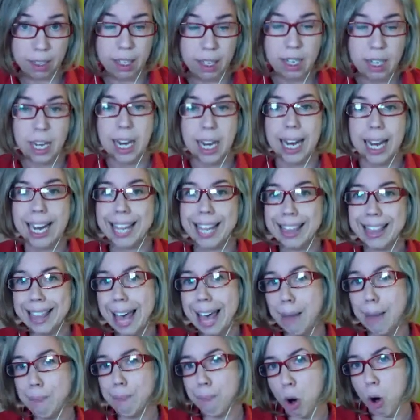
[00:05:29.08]
In
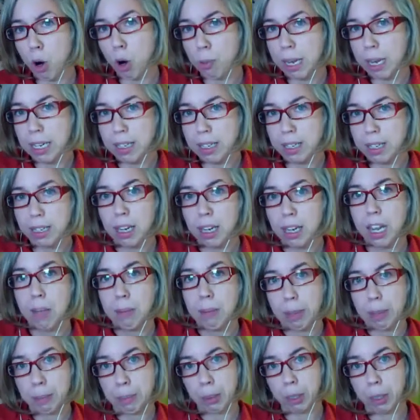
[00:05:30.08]
that moment,
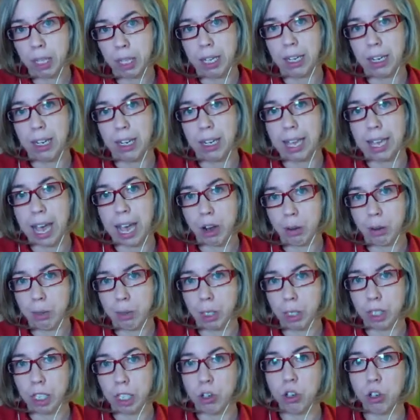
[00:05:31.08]
people in an
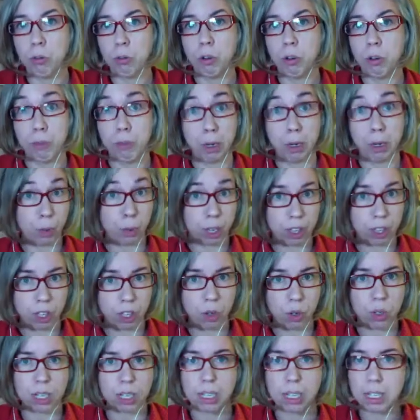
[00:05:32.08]
accountability group who've been with you
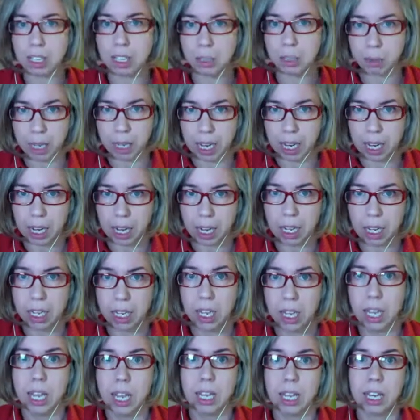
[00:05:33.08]
since the beginning
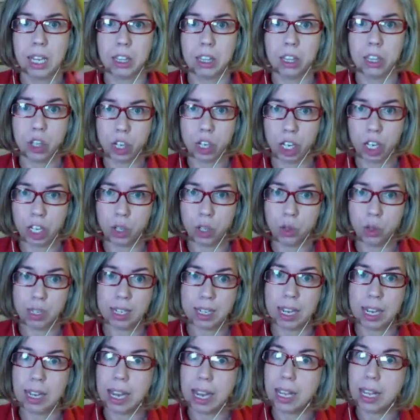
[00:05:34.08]
can look at you and say,
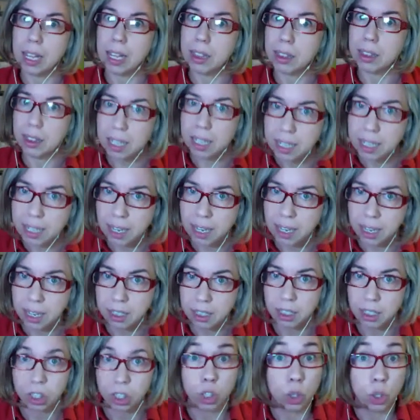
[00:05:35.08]
like, listen,
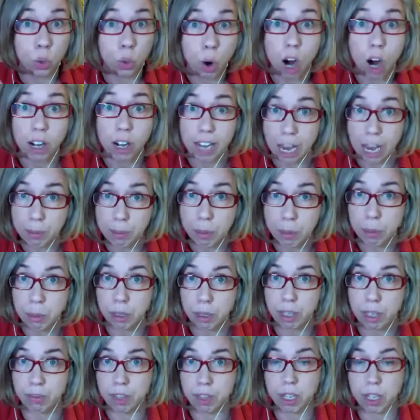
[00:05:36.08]
you are capable of
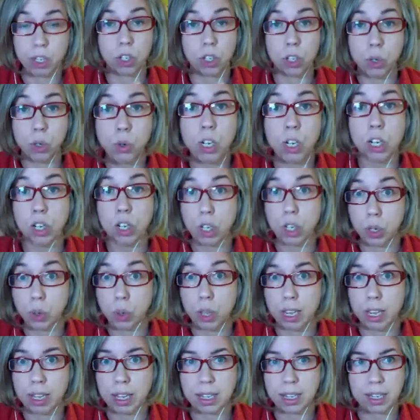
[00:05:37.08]
this. You can do
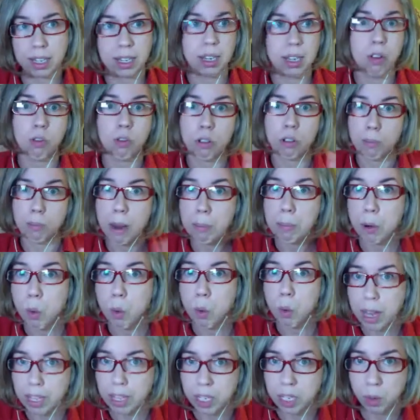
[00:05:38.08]
this. Remember why
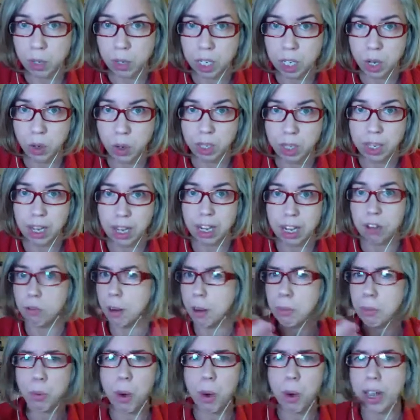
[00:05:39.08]
this was so exciting?
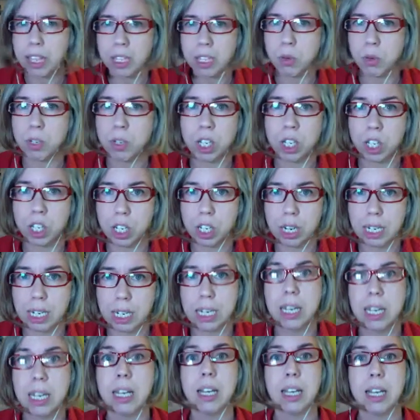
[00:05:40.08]
Remember why this was a good idea?
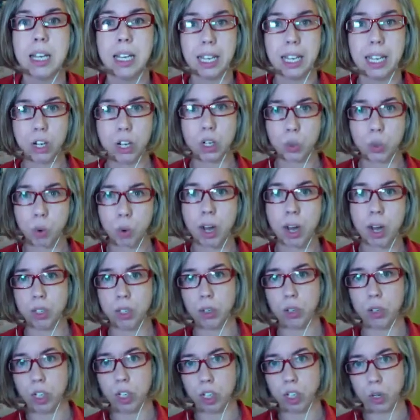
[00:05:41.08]
Here's why you
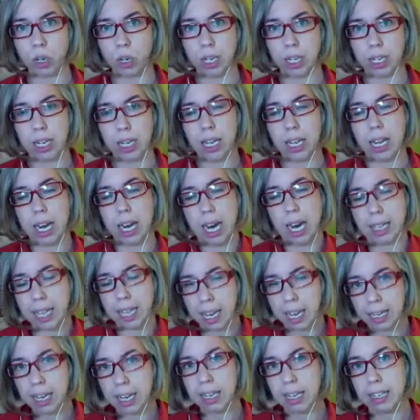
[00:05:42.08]
can do it. And that
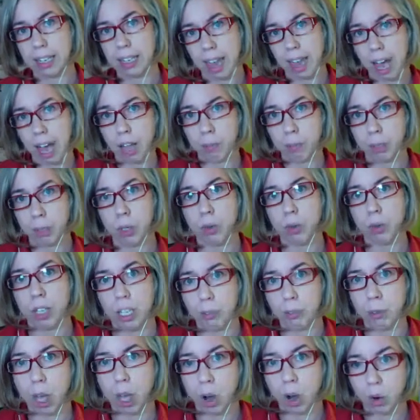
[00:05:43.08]
can help you keep
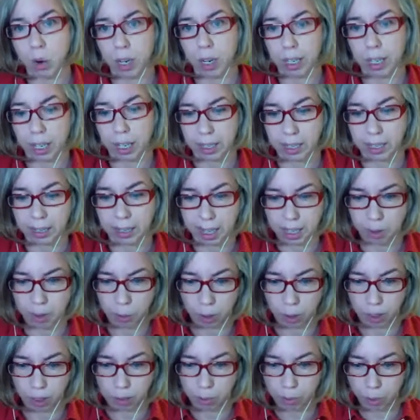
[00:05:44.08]
going. And I think that's a really
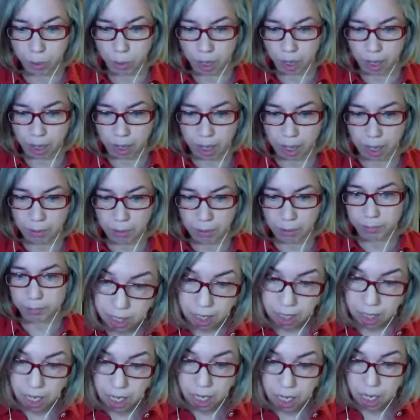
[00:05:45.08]
important thing.
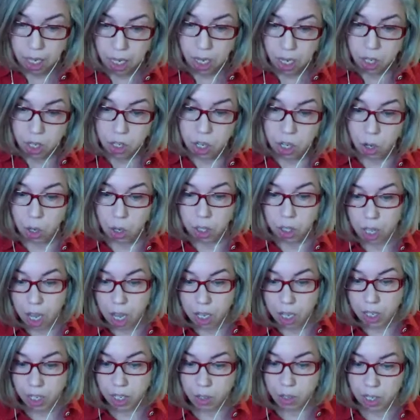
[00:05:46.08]
So
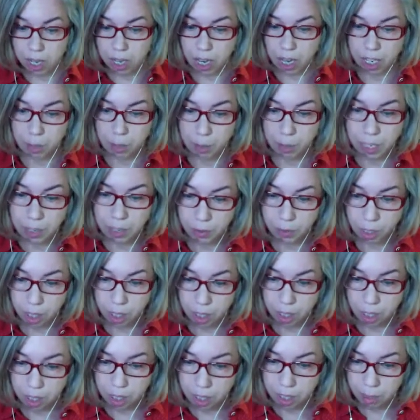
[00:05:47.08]
Alonso says,
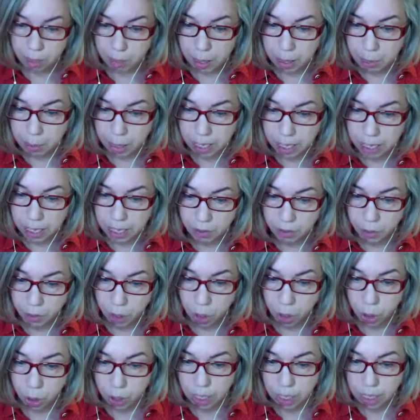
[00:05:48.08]
my biggest
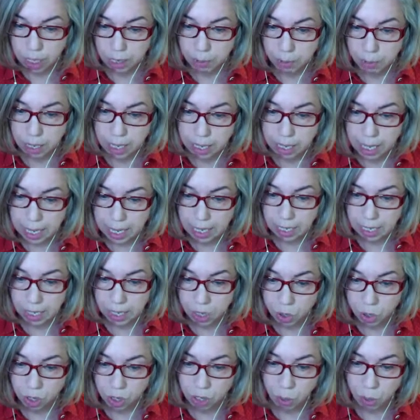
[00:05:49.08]
difficulty is maintaining
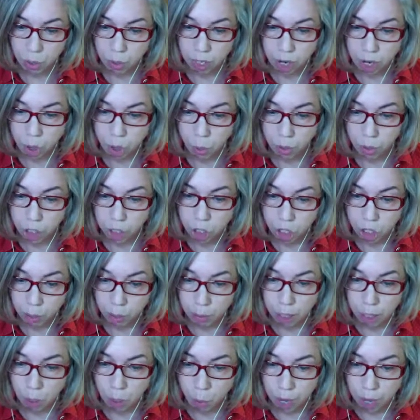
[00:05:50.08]
interest when only chipping
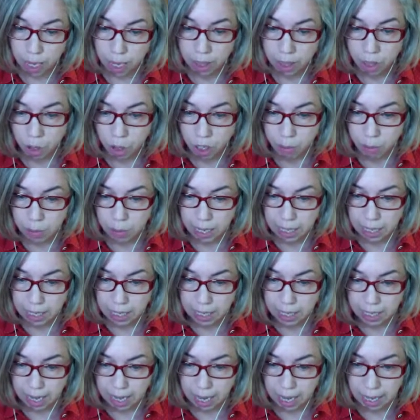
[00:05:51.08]
away 30 minutes a
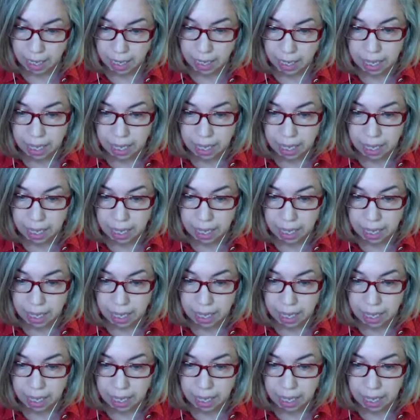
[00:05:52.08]
day.